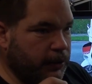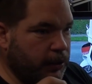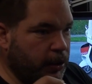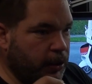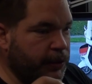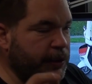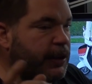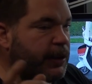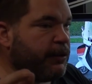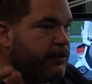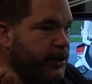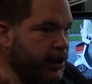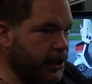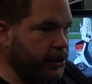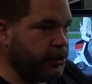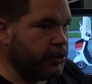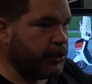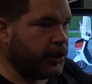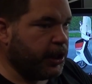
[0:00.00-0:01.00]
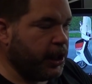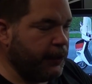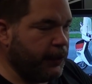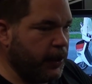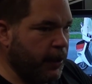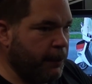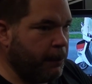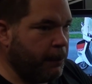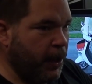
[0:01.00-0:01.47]
Although I really should give
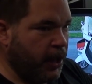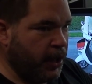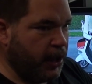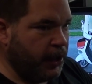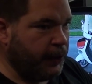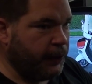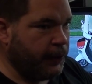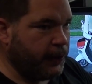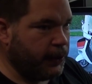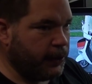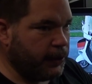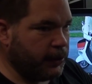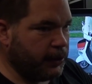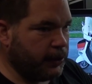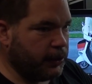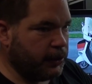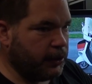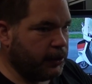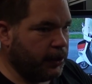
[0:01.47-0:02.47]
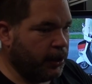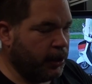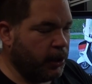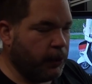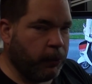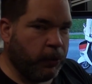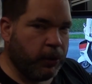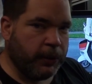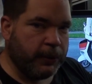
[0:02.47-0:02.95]
it a bath, and
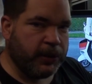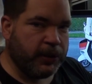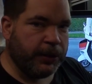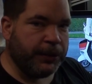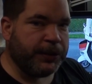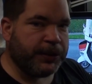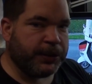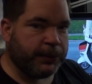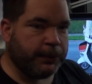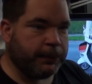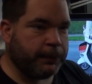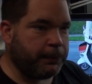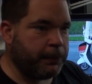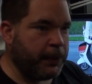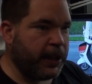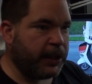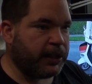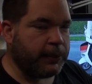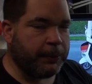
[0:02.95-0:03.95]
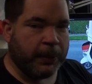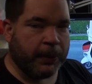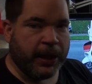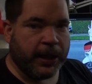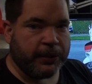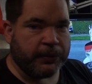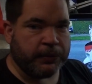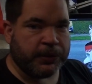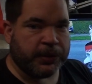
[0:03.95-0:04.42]
I want to use some back to
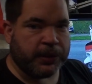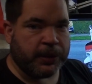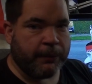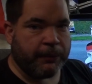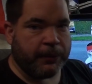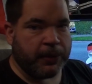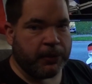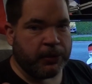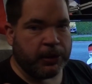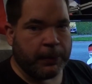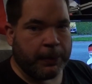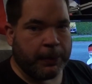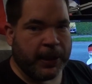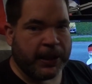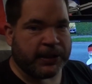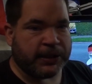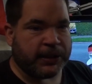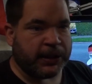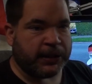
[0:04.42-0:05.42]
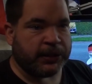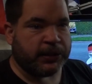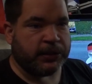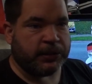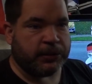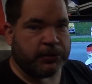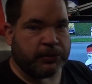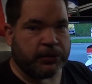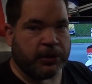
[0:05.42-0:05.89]
black or something on the plastics
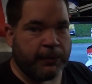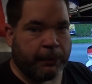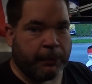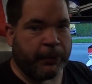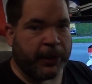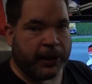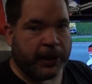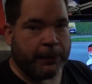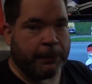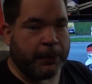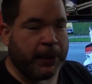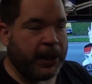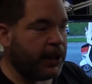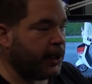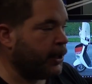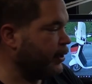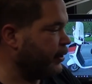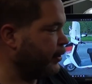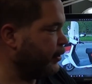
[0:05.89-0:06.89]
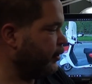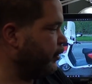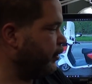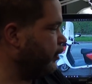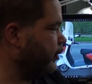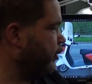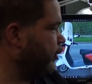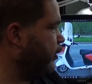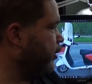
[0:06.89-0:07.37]
just to try and bring the black
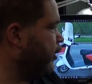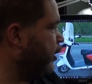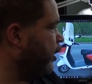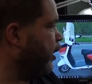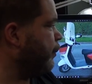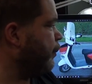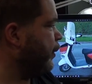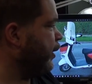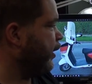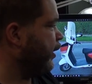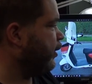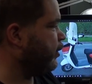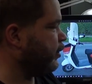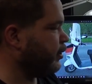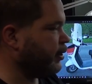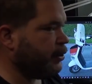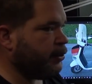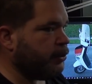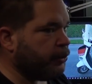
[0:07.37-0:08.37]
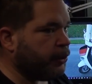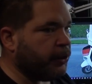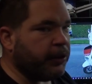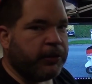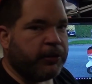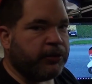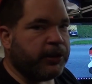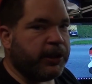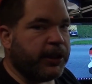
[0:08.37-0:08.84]
up in it because it's
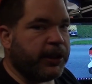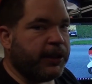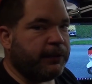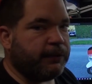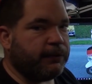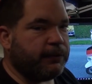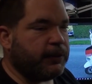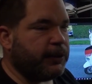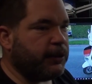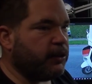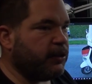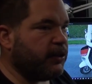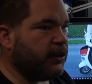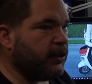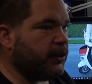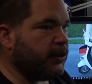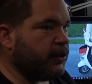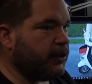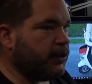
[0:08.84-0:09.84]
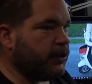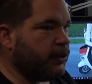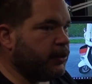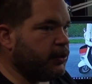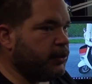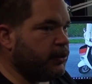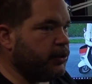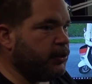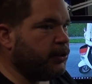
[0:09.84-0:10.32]
looking grey.
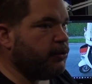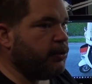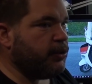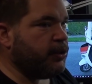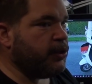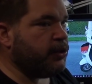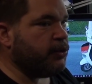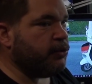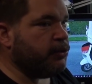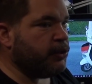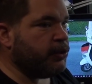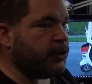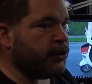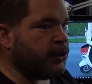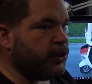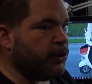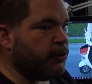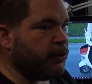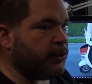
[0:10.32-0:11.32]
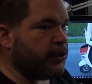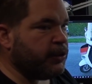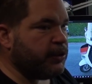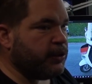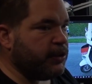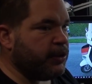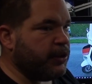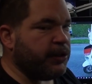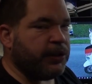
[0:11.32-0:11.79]
Just so it doesn't look as old
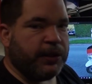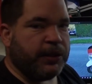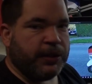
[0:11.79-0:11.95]
and... Yeah.